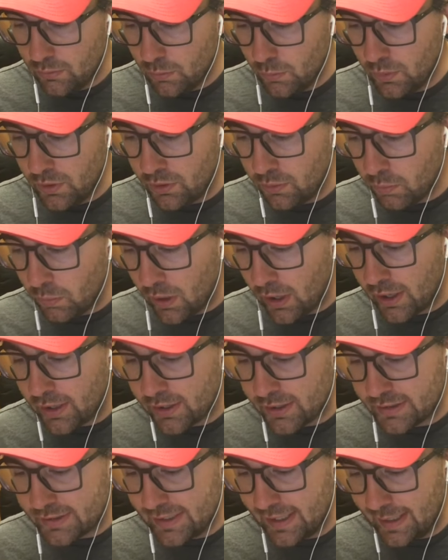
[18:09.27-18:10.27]
with
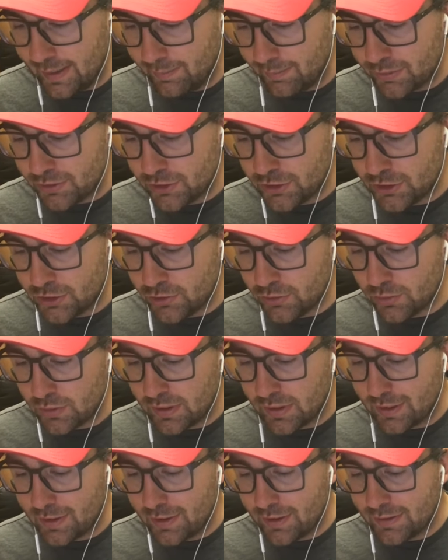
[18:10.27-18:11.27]
water temp to
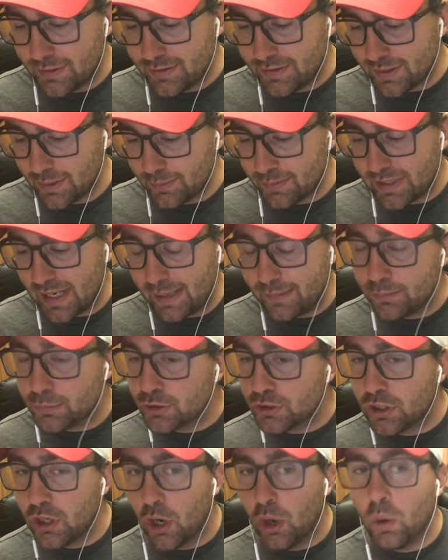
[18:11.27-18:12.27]

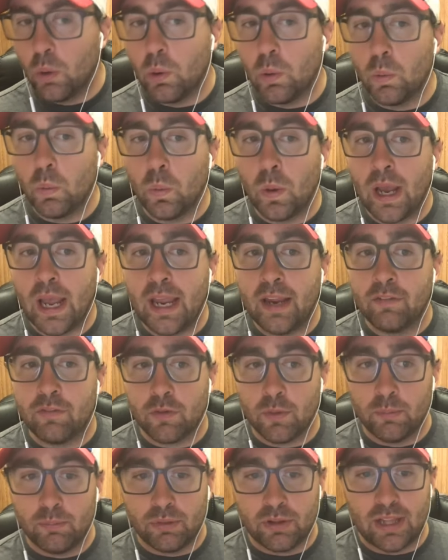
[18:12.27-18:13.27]
sometimes go away
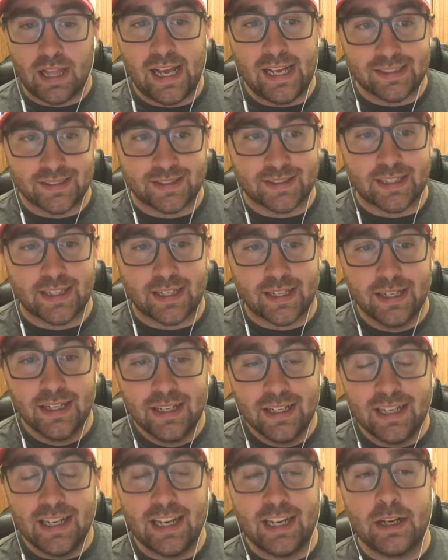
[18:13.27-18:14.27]
from plastic
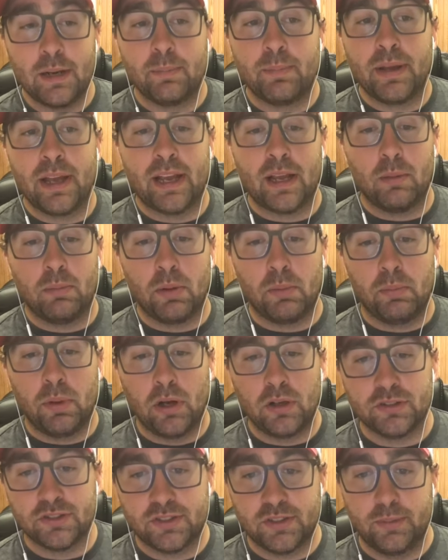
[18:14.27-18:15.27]
and to pick up a
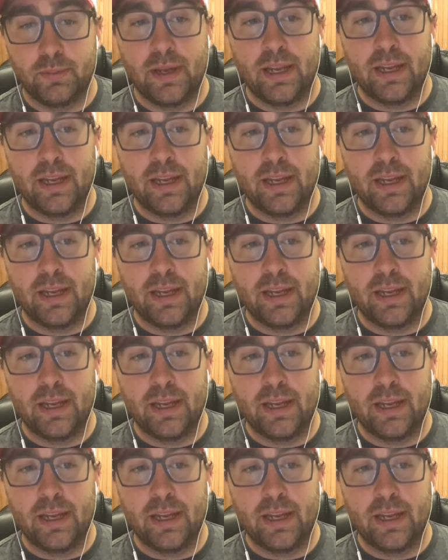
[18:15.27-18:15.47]
balsa